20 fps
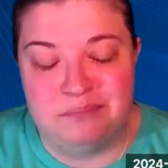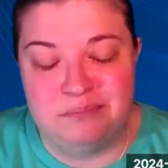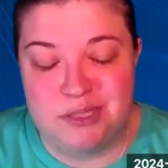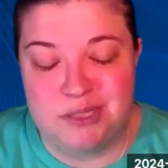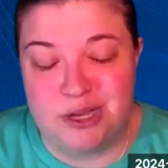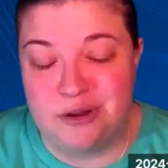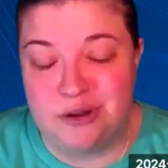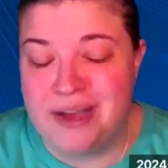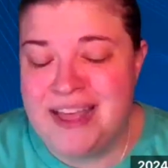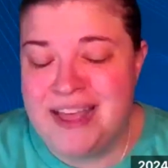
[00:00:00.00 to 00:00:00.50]

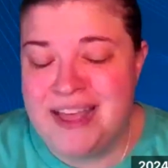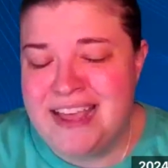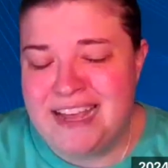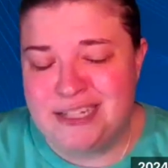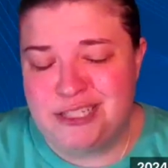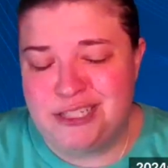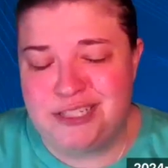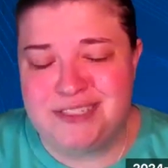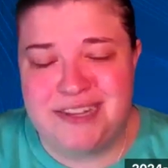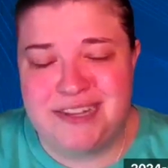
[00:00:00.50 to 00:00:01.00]
So
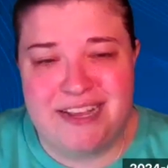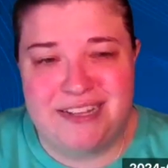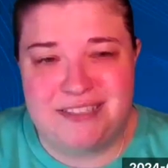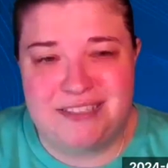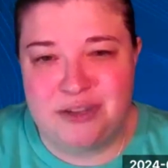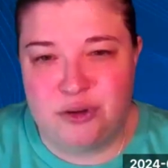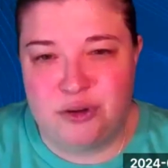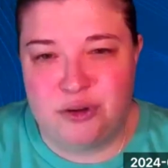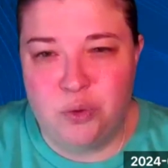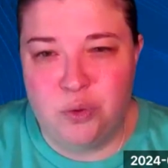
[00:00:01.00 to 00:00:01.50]
just it's
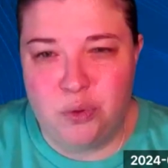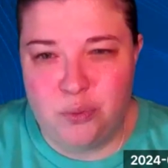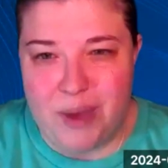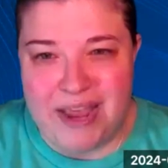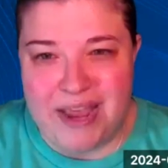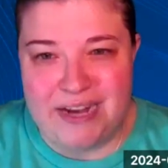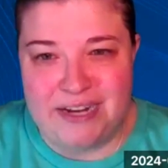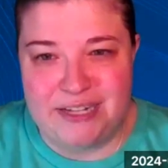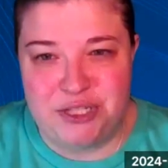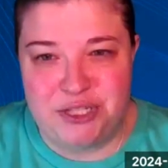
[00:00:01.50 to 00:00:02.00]
a cool
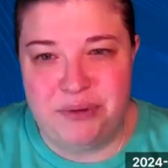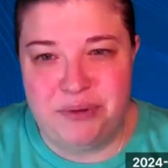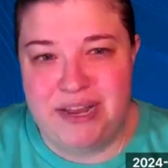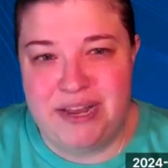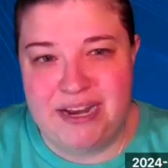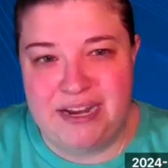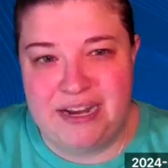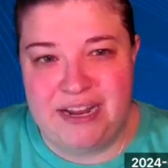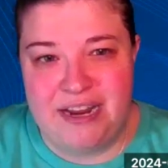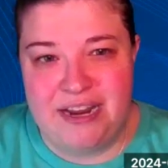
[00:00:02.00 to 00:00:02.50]
way to do
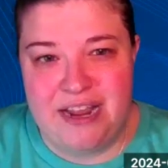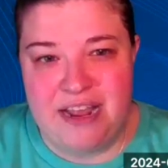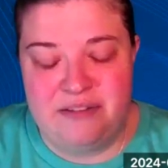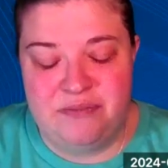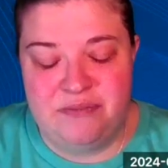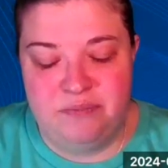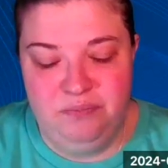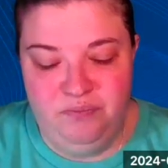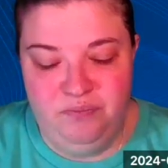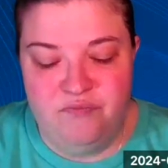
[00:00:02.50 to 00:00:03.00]
it. And
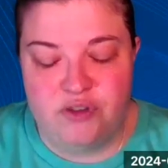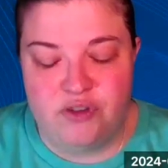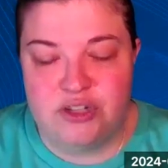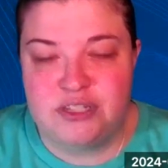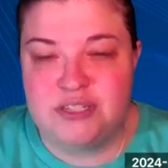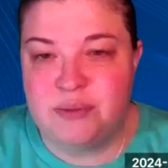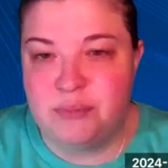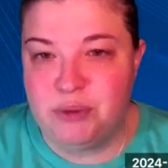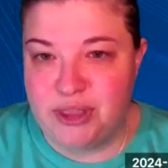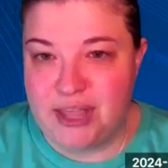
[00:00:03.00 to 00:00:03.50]
it for
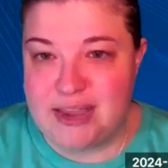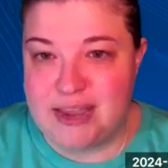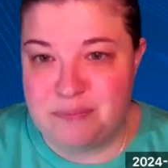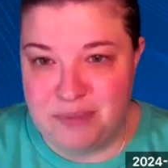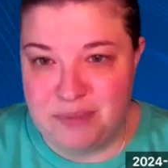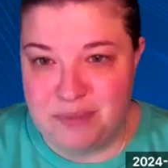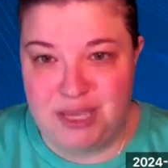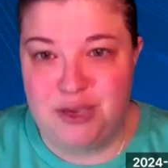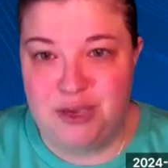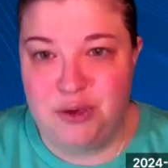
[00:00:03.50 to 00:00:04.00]
someone like
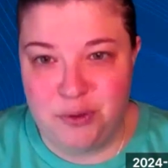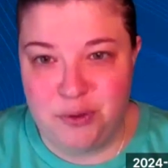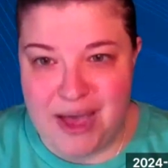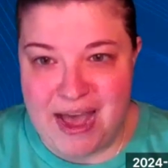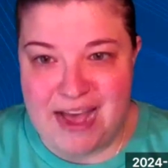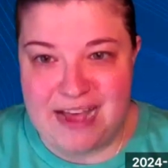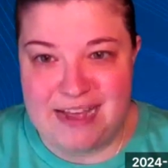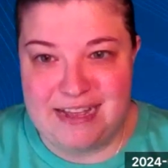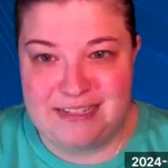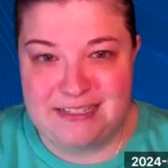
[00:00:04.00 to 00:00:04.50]
me who
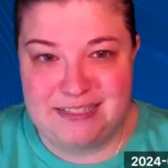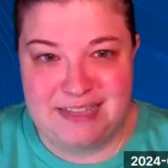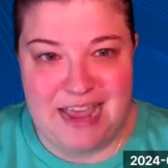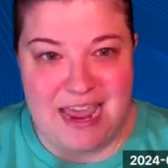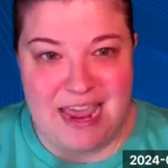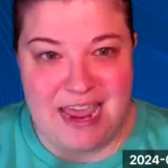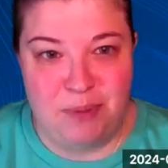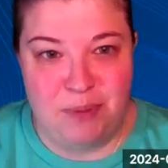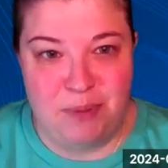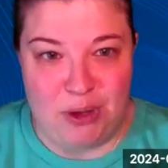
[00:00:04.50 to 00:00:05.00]
has
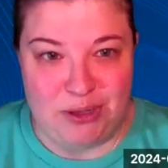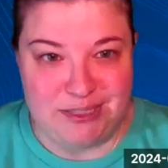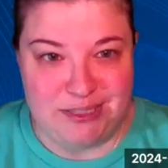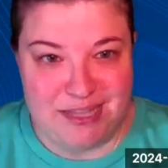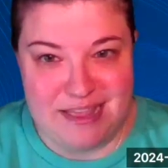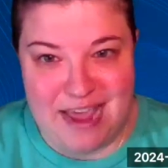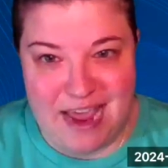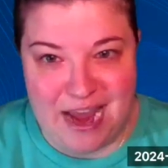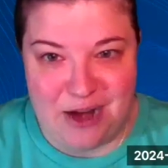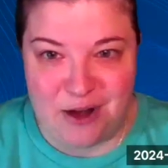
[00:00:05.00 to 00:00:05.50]
eight balls
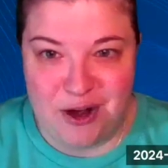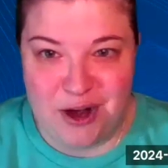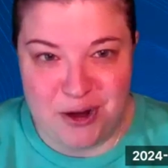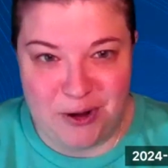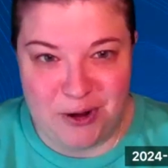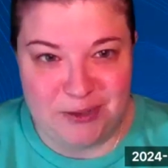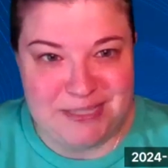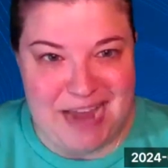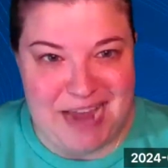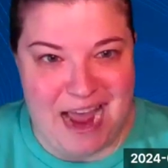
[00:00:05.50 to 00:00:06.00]
in the air at
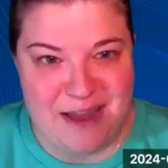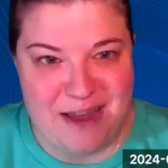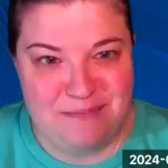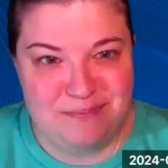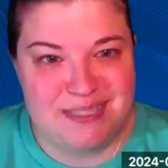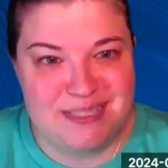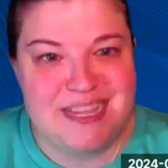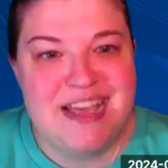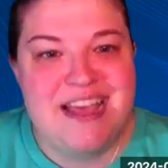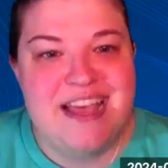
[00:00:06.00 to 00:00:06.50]
all
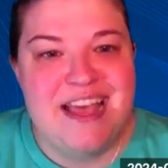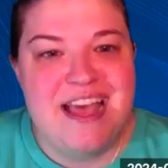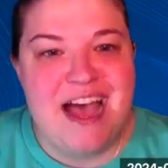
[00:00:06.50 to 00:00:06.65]
times.